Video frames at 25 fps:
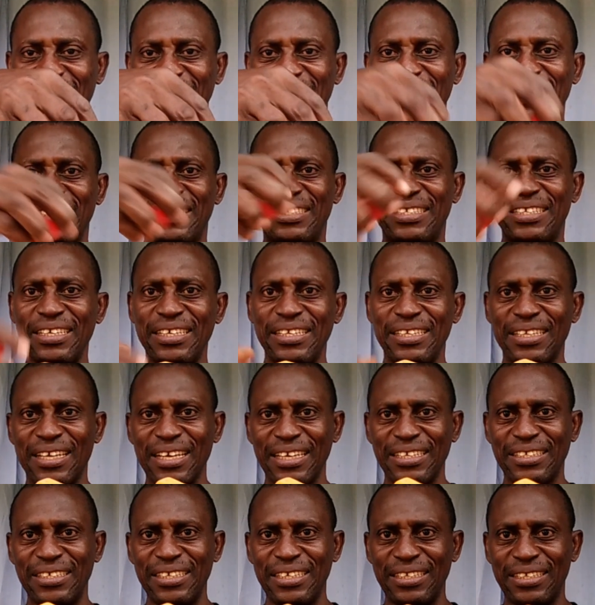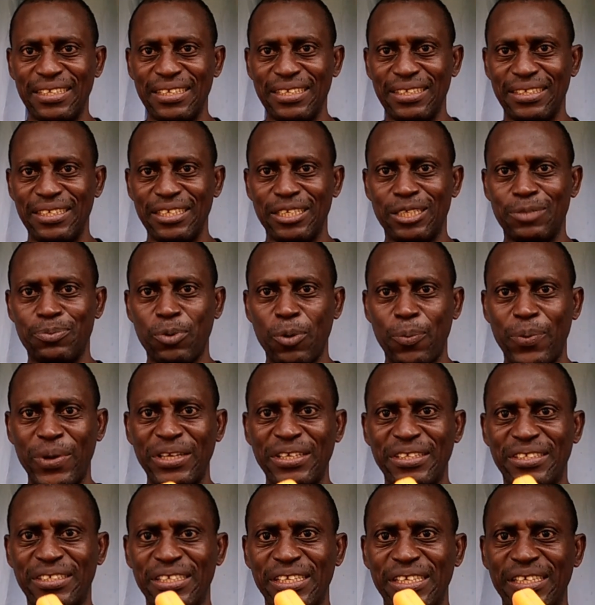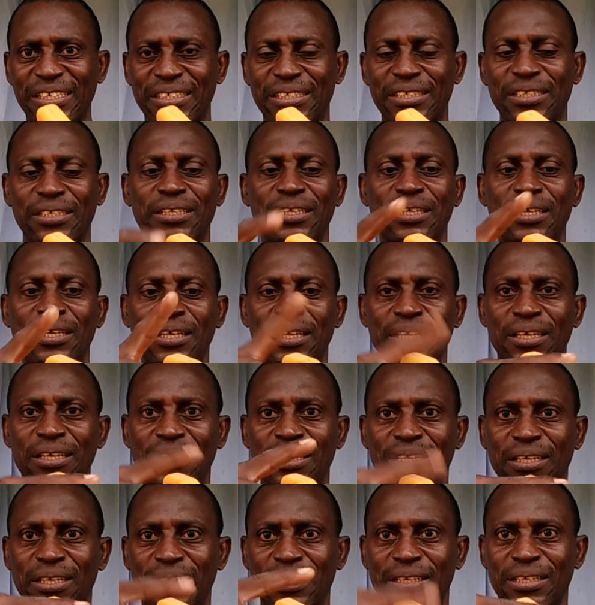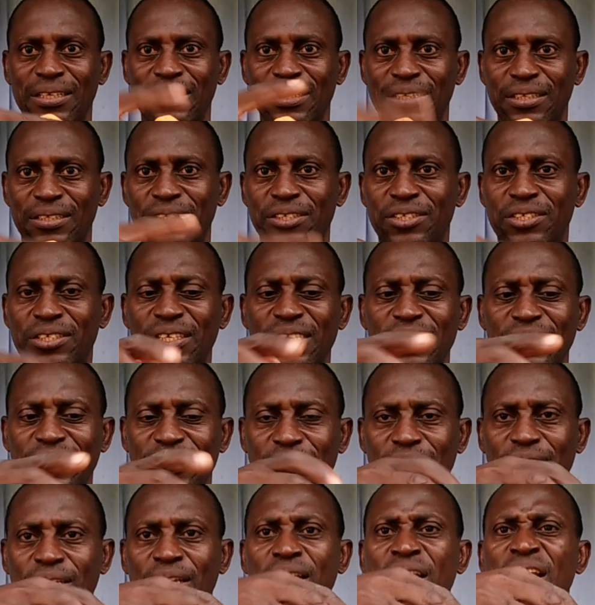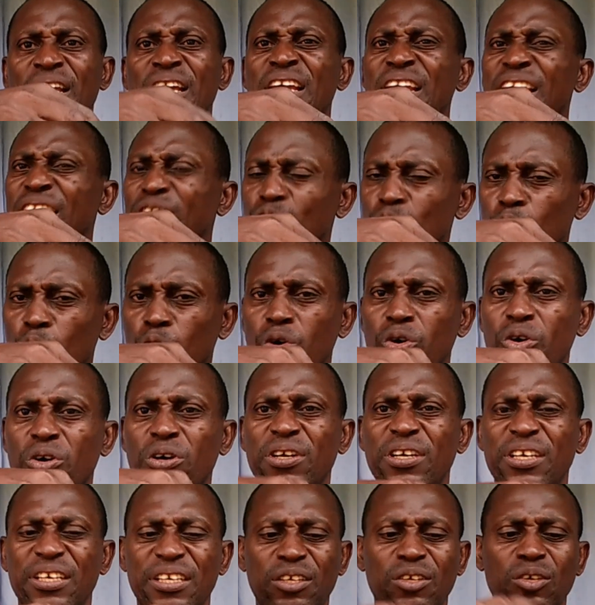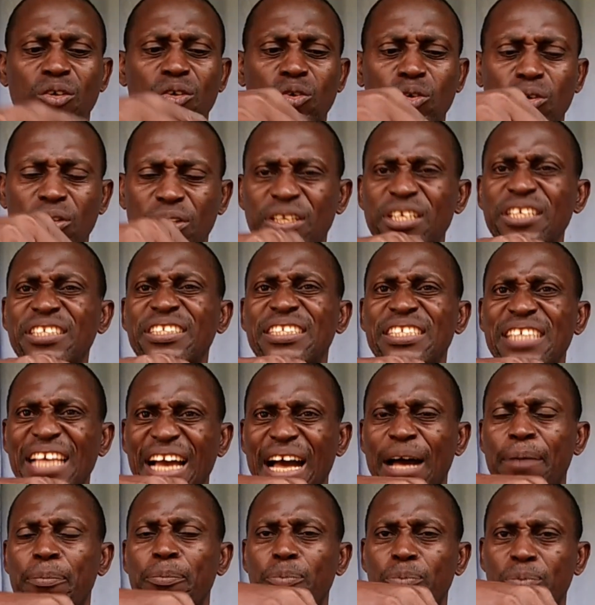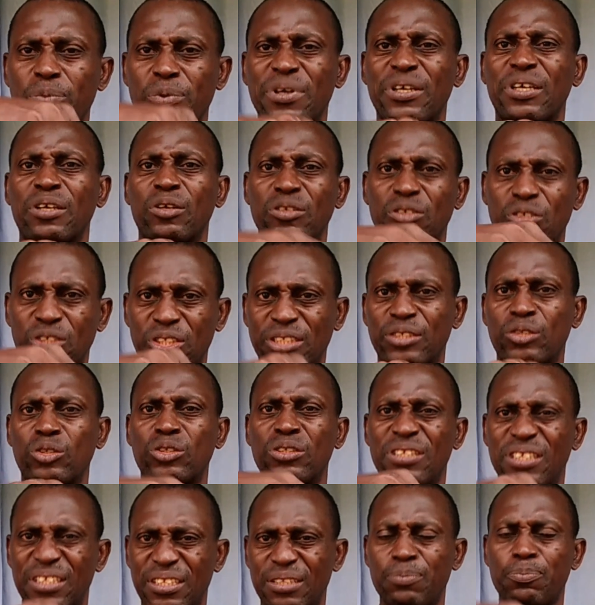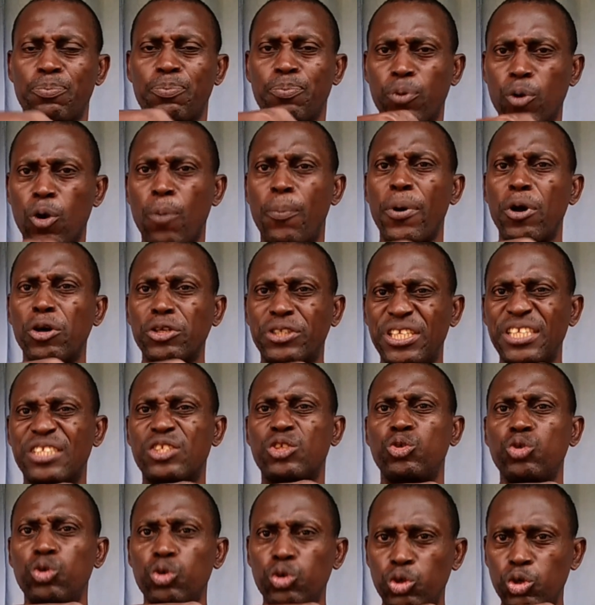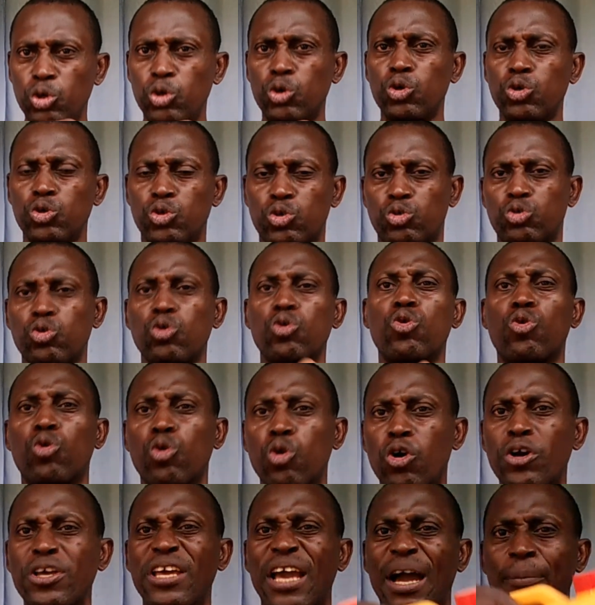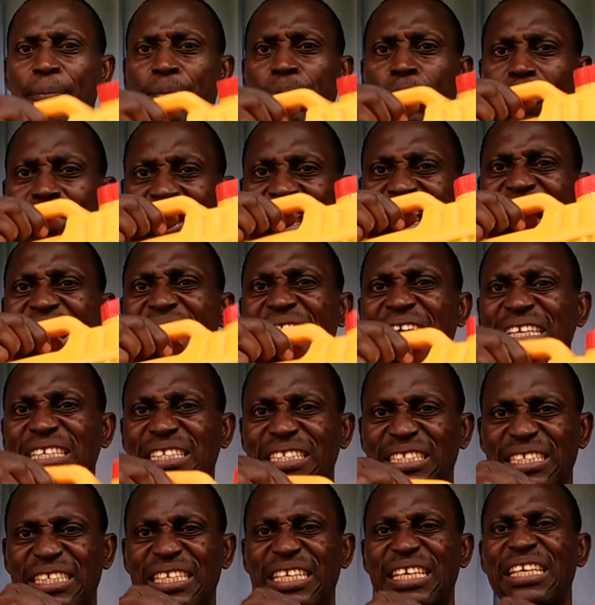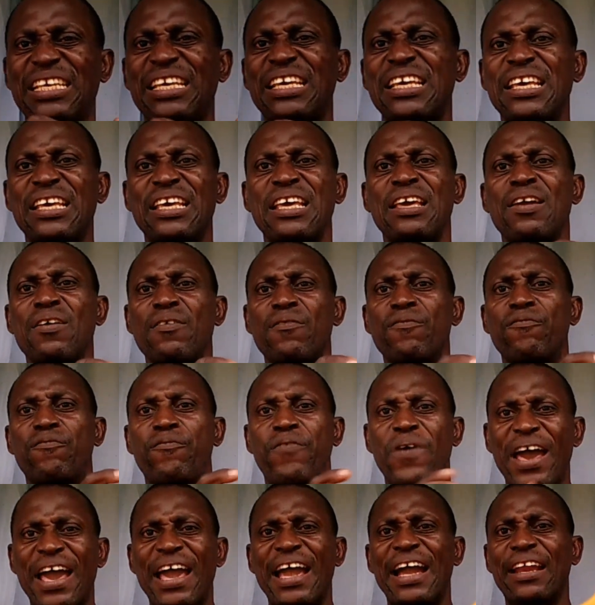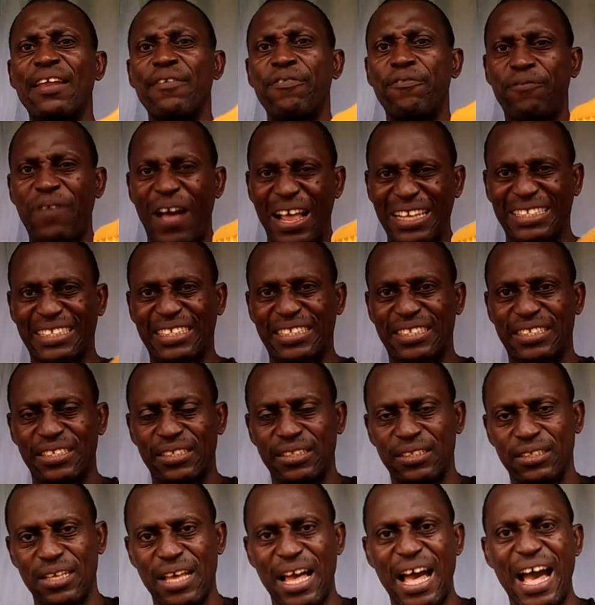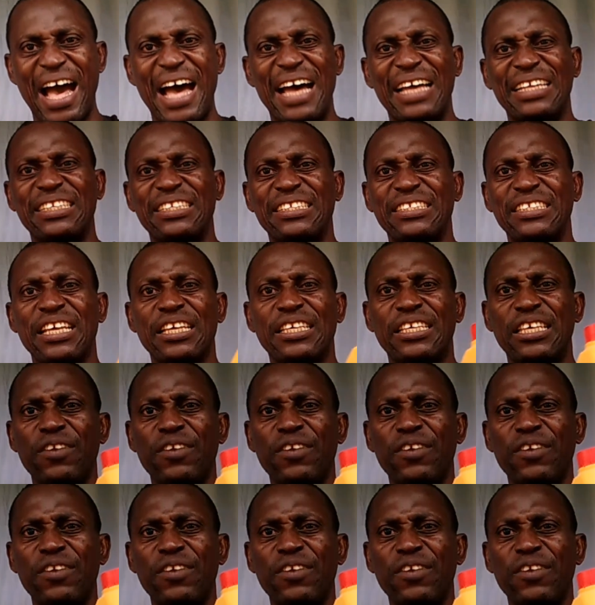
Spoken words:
It is sealed. You can see it. It is properly sealed. It is sealed. So these are probiotics you use to grow your broilers very fast, and they